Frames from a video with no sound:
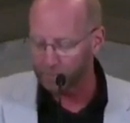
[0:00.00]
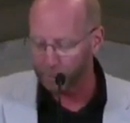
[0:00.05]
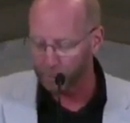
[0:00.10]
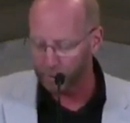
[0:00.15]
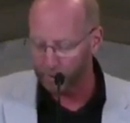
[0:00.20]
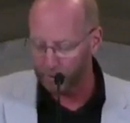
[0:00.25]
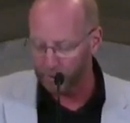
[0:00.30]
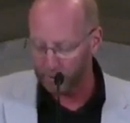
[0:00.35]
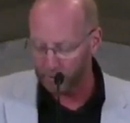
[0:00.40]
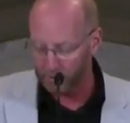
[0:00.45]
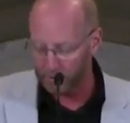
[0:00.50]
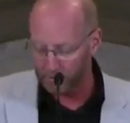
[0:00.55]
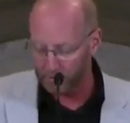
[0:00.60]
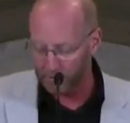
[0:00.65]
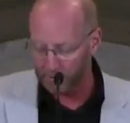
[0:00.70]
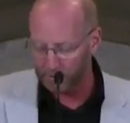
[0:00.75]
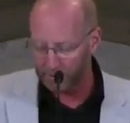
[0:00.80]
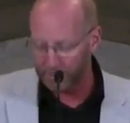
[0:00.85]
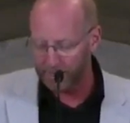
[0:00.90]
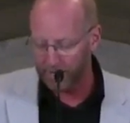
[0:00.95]
worlds
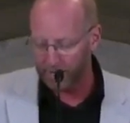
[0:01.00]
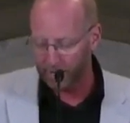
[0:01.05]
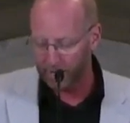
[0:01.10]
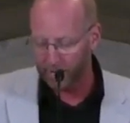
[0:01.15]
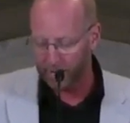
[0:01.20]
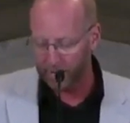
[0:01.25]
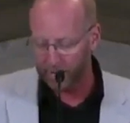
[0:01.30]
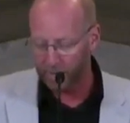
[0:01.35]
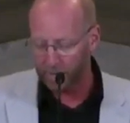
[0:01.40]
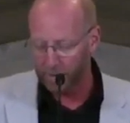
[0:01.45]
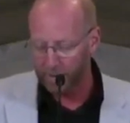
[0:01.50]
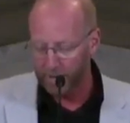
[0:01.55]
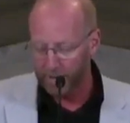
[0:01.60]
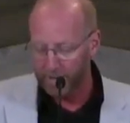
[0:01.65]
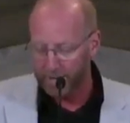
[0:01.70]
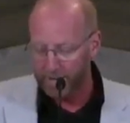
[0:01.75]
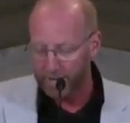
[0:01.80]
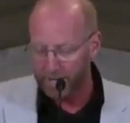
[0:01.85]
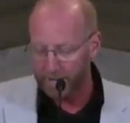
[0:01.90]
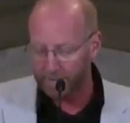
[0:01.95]
if I had them
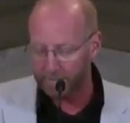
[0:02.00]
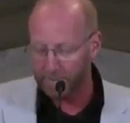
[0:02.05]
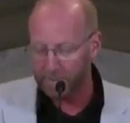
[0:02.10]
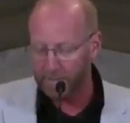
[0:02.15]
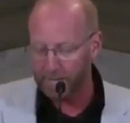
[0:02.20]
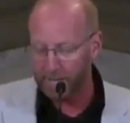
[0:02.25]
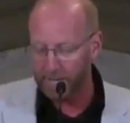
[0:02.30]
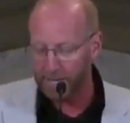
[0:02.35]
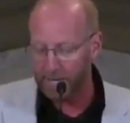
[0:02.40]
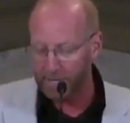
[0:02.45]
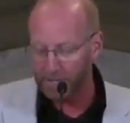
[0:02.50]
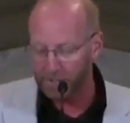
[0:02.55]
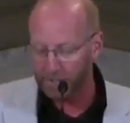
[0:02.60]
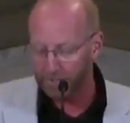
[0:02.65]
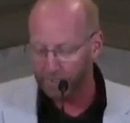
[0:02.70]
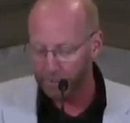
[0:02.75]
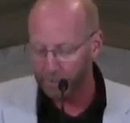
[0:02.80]
if the age of